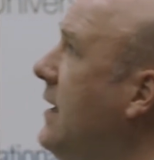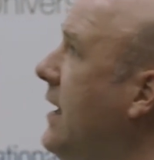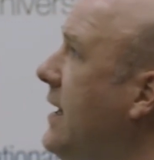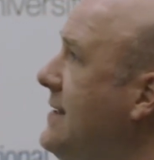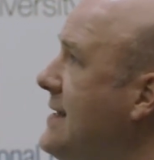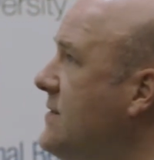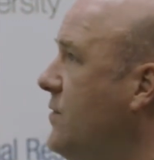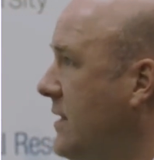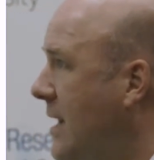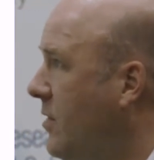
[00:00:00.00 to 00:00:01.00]
And that's
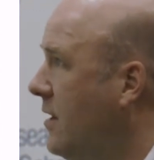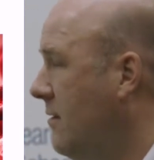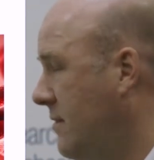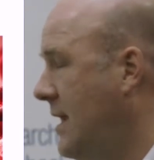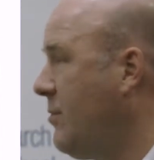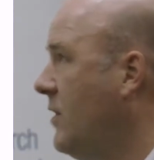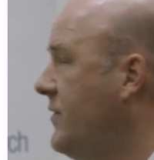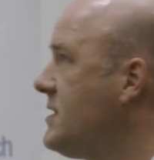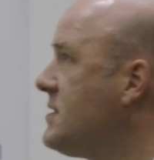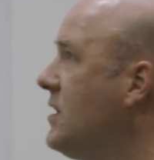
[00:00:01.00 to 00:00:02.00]
for a number
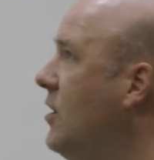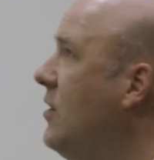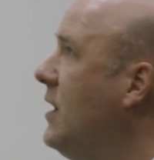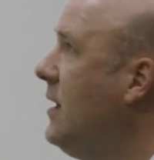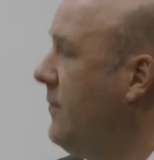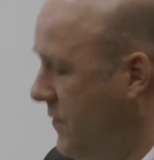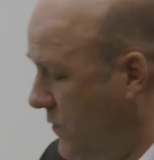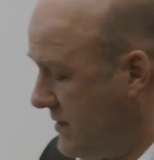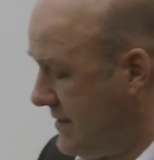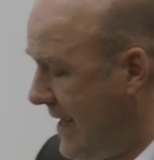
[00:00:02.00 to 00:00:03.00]
of years ago
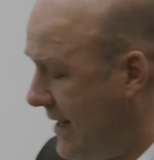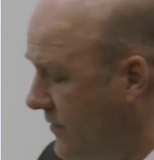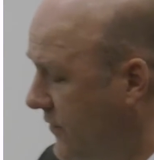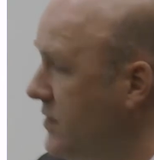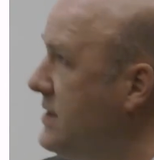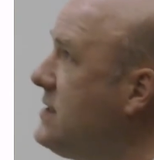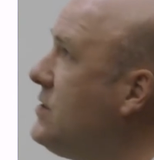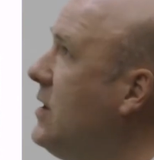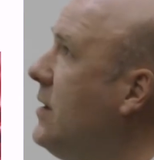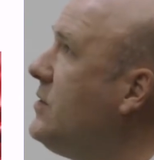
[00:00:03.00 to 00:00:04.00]
was done for this
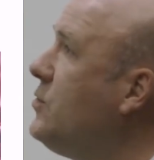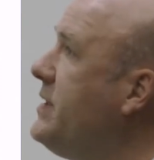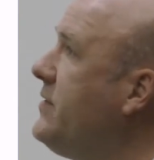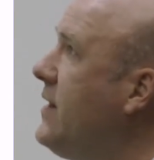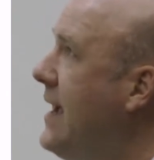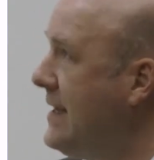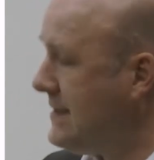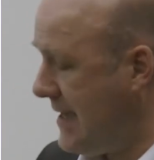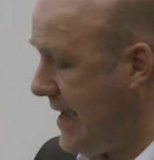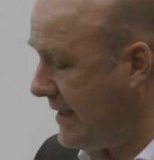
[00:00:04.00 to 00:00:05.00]

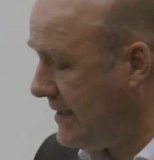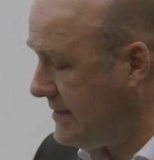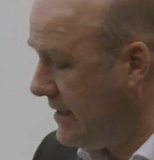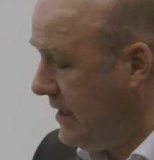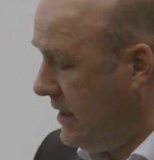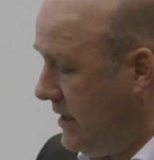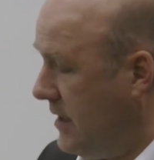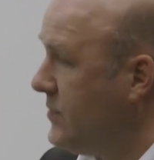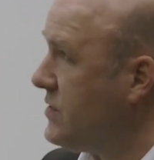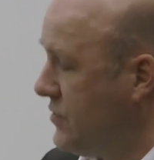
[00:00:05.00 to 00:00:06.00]
2B3A target.
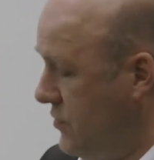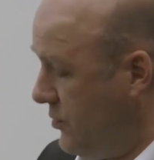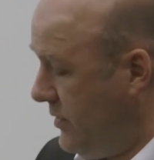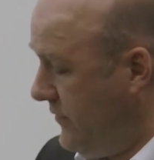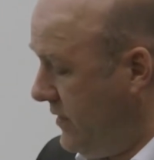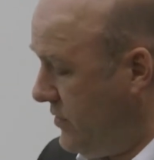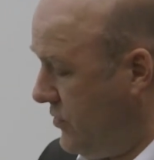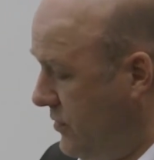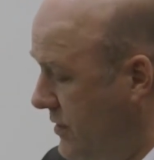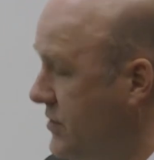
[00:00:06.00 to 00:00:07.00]
So briefly
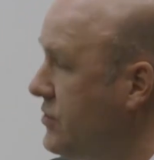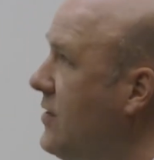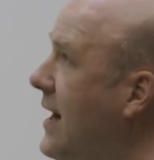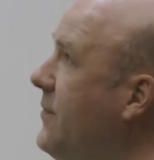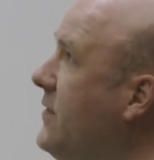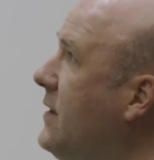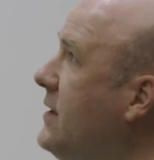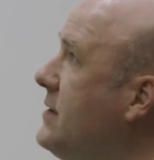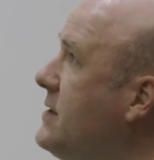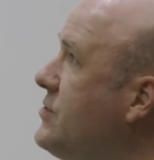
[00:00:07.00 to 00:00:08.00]
to describe
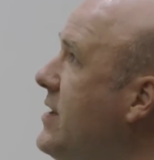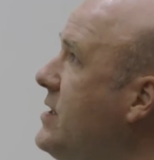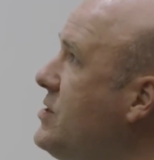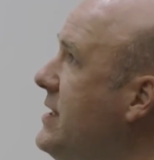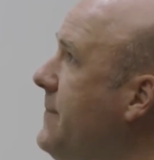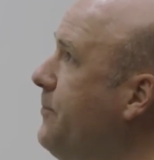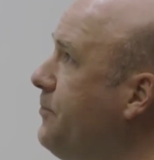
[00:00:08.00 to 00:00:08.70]
the strategy,